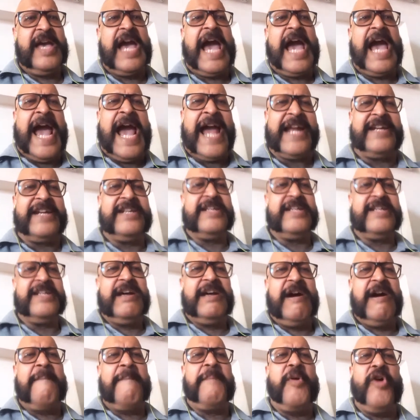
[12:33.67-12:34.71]
And
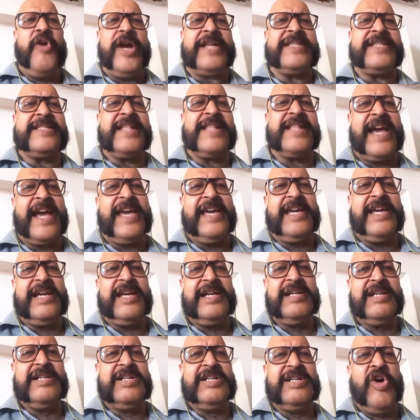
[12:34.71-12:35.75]
poets like
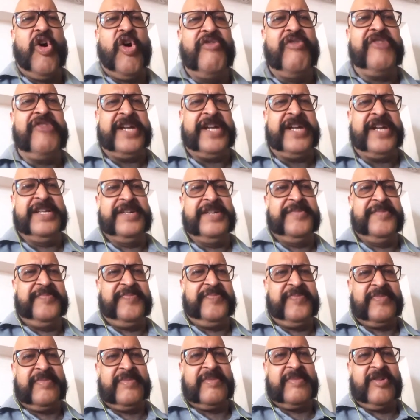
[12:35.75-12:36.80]
Ovid,
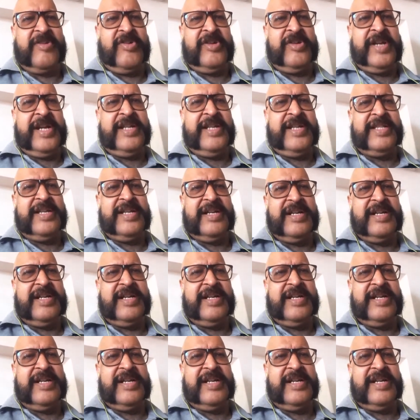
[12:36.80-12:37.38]
all right,